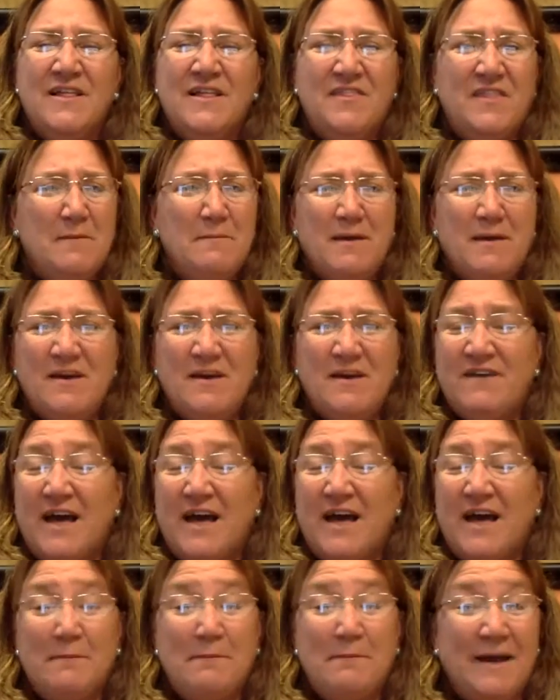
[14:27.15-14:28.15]
They may have
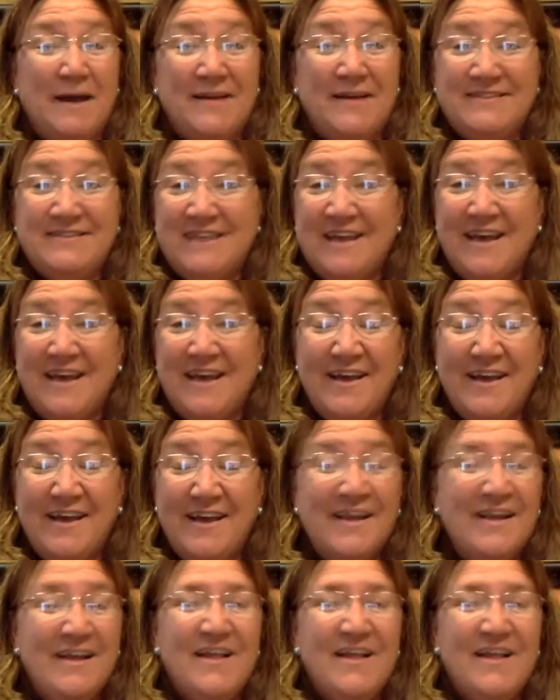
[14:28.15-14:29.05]
had a bad day.